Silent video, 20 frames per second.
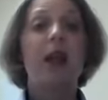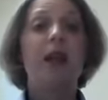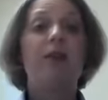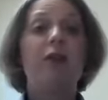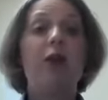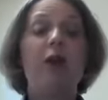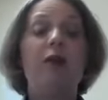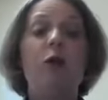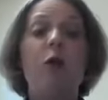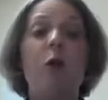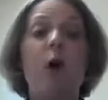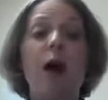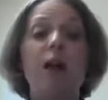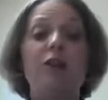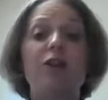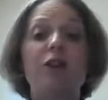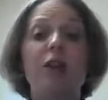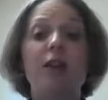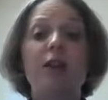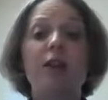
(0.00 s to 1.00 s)
If you have
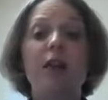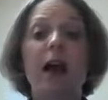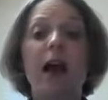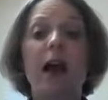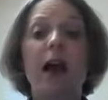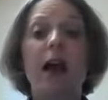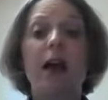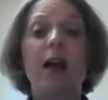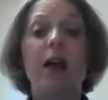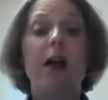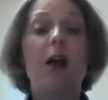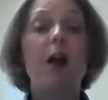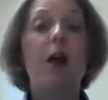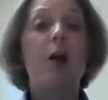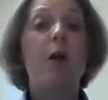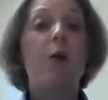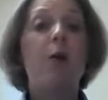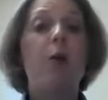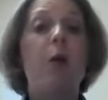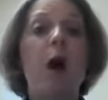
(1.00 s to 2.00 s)
questions, I
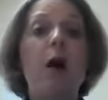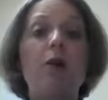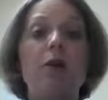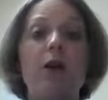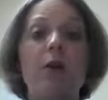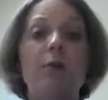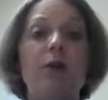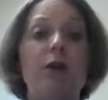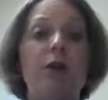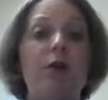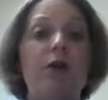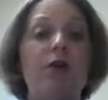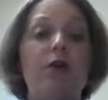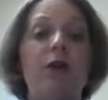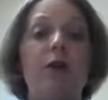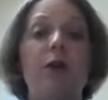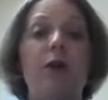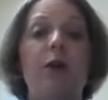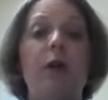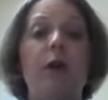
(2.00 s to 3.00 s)
welcome you
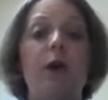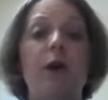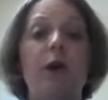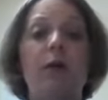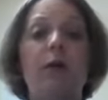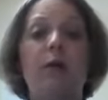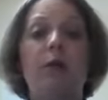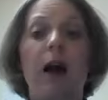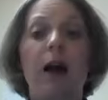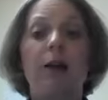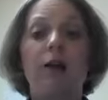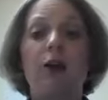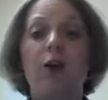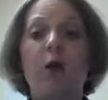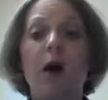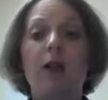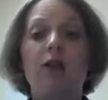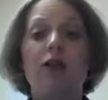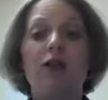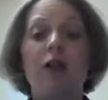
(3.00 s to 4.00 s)
to write your
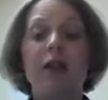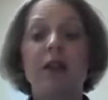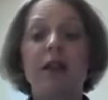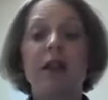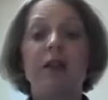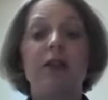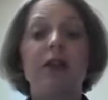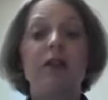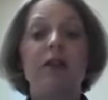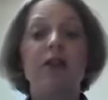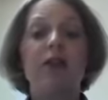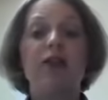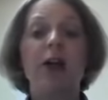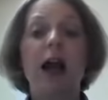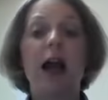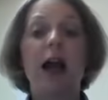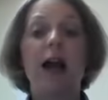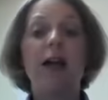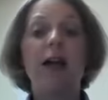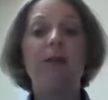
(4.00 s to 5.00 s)
questions into the
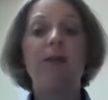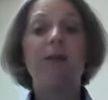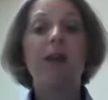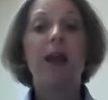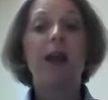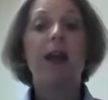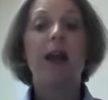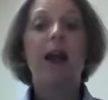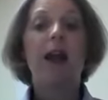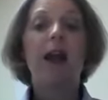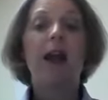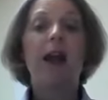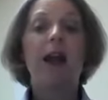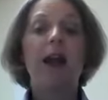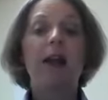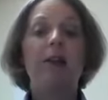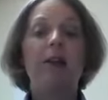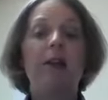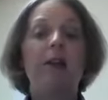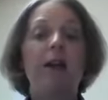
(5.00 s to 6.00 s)
chat,
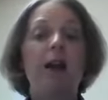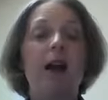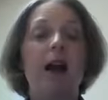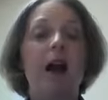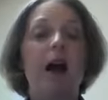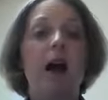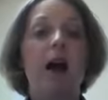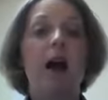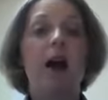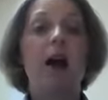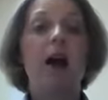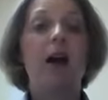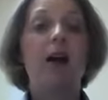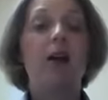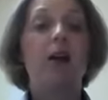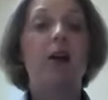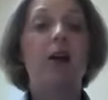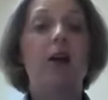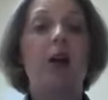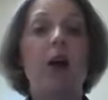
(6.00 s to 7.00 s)
and
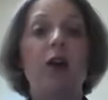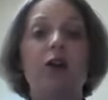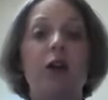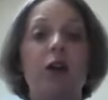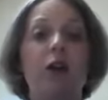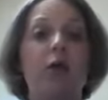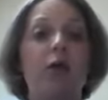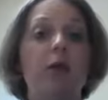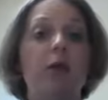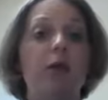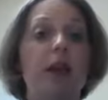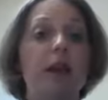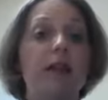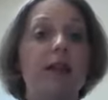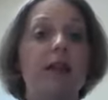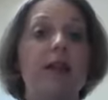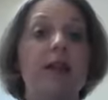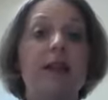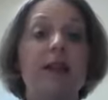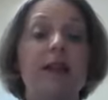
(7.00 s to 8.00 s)
you can also
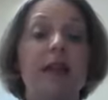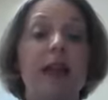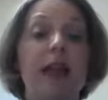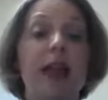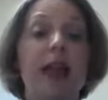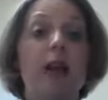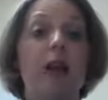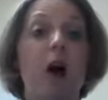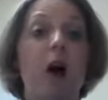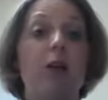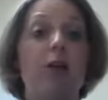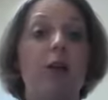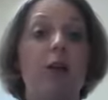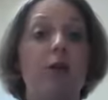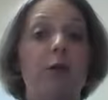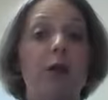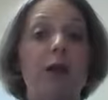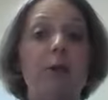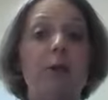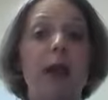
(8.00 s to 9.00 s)
listen to this again on
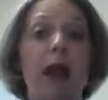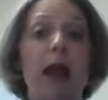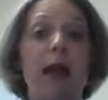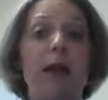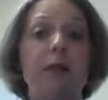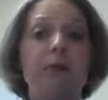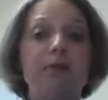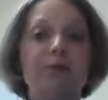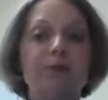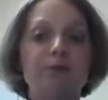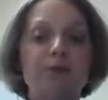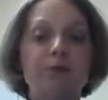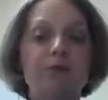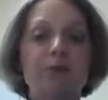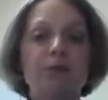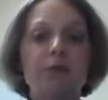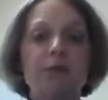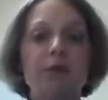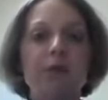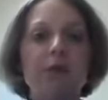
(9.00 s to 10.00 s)
the replay
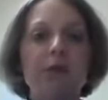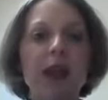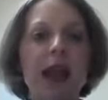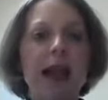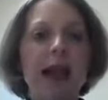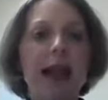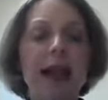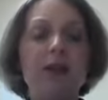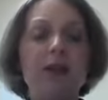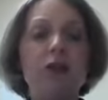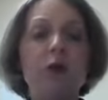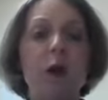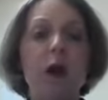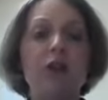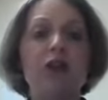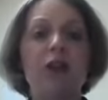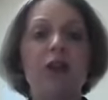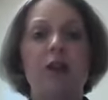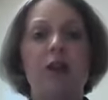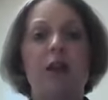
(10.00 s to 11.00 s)
and ask
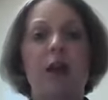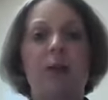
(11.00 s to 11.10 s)
questions.